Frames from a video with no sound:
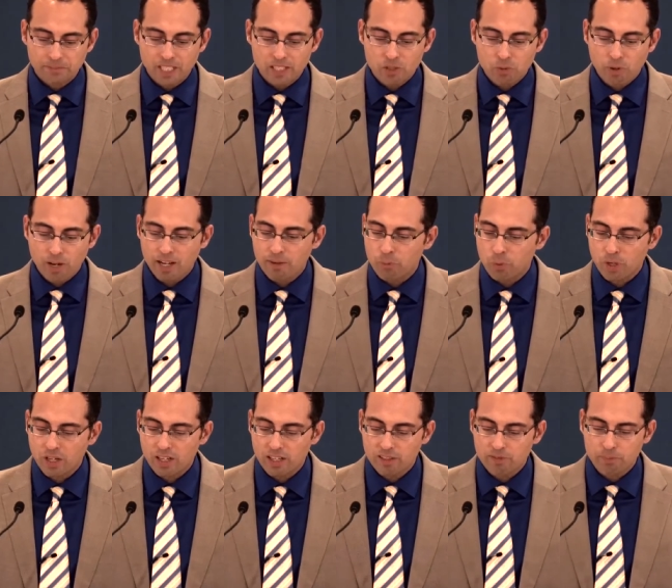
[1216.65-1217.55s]
That's why I'm
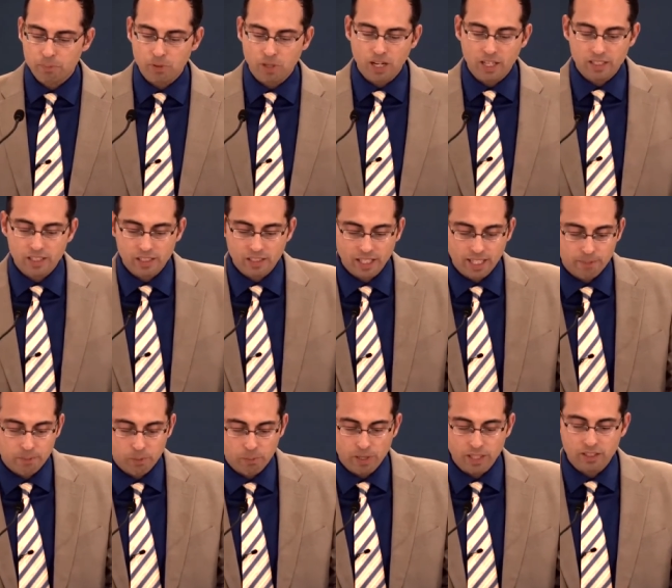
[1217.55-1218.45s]
wary of broad
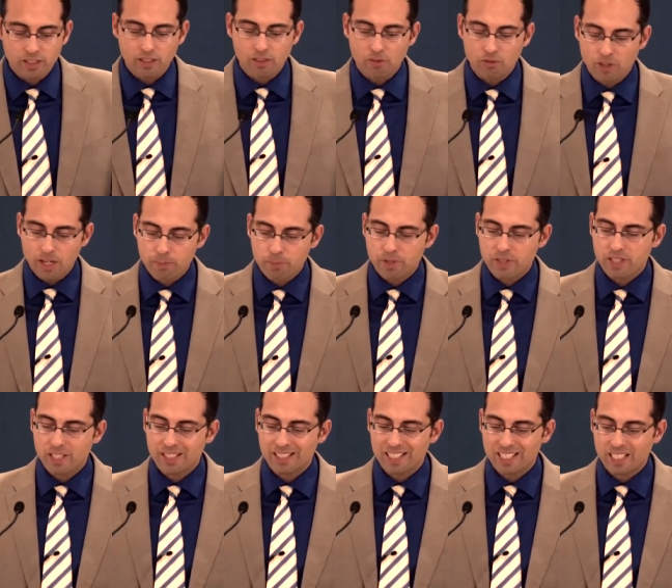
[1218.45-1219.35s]
claims about the
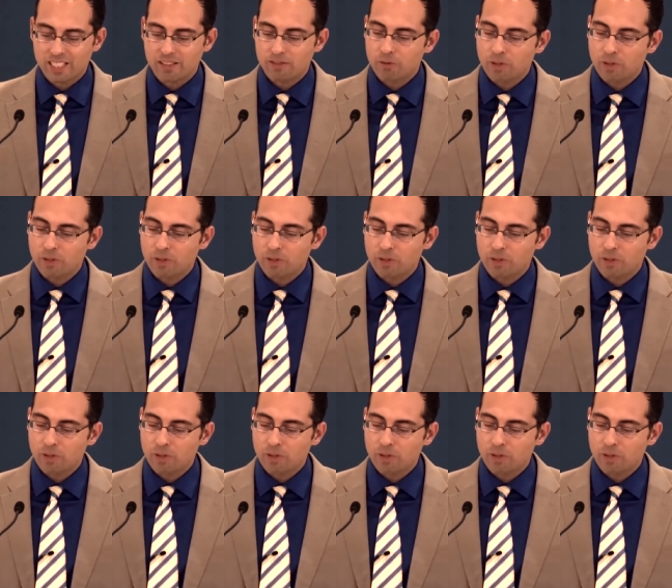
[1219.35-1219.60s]
represent-